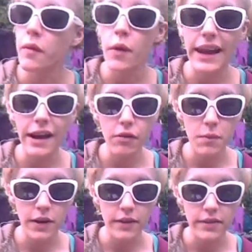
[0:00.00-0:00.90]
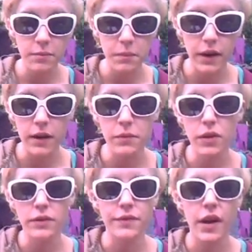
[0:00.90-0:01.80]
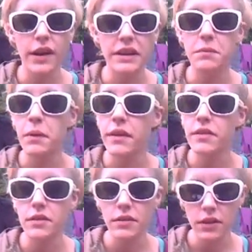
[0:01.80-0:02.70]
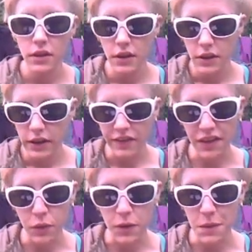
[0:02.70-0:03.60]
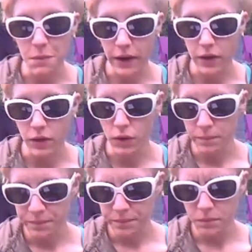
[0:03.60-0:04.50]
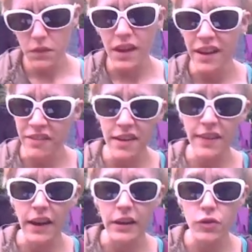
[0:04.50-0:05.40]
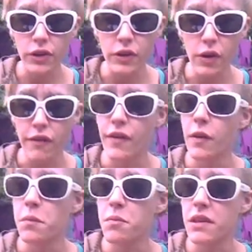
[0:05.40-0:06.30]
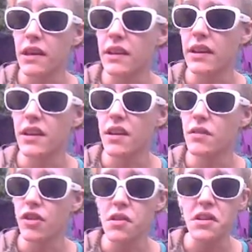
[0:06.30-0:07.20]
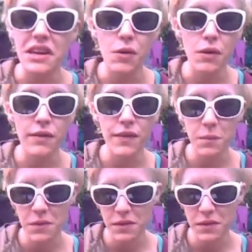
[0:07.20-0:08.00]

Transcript: quite an angry person, but I'm not a violent person, if that's what you mean by gore. Having said that, I enjoy gory films, particularly, jokey gory films.